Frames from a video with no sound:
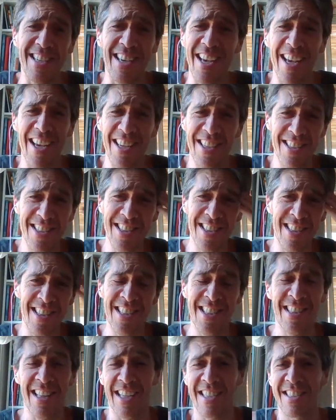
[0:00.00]

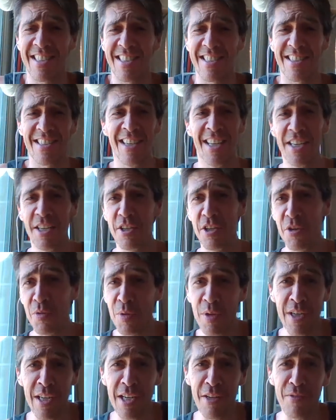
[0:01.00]
It's nuts. You
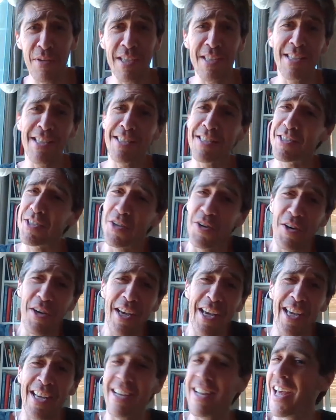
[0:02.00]
want to live like this? Go
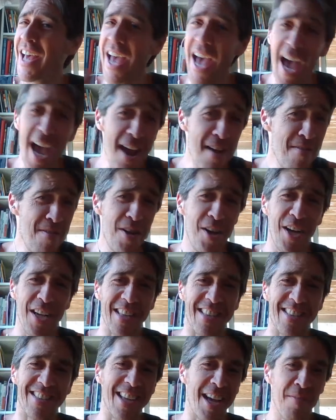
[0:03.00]
ahead. I'm
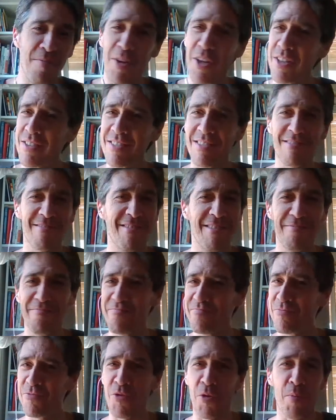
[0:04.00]
not. I'm not
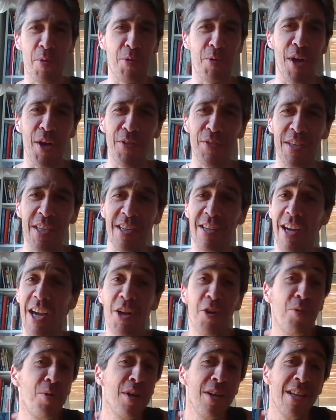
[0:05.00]
from around here. I
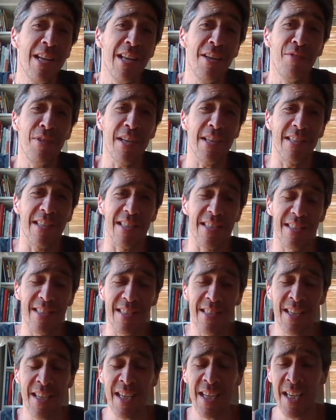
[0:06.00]
don't want to live like this.
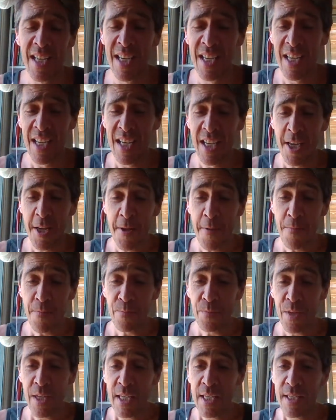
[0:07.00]

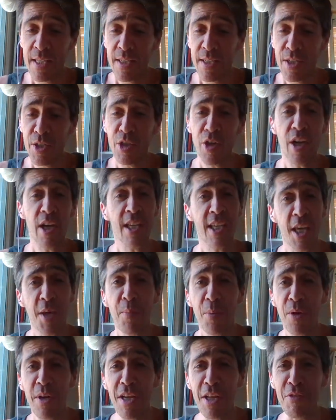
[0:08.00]
So I keep
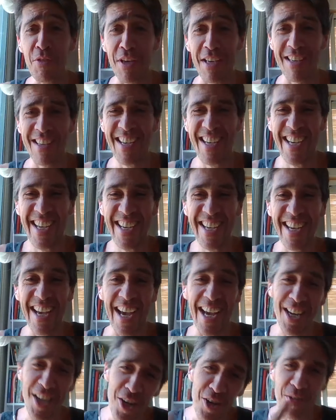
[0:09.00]
on living.
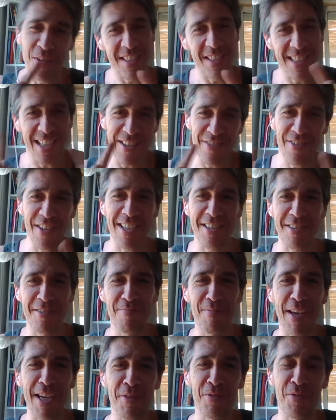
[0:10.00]
I know it's kind of like
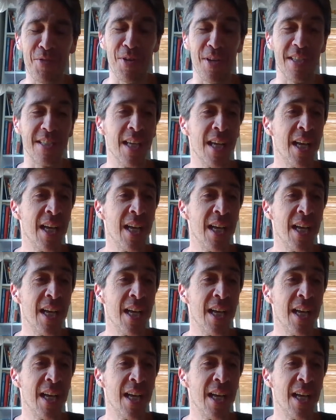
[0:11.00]
back and forth.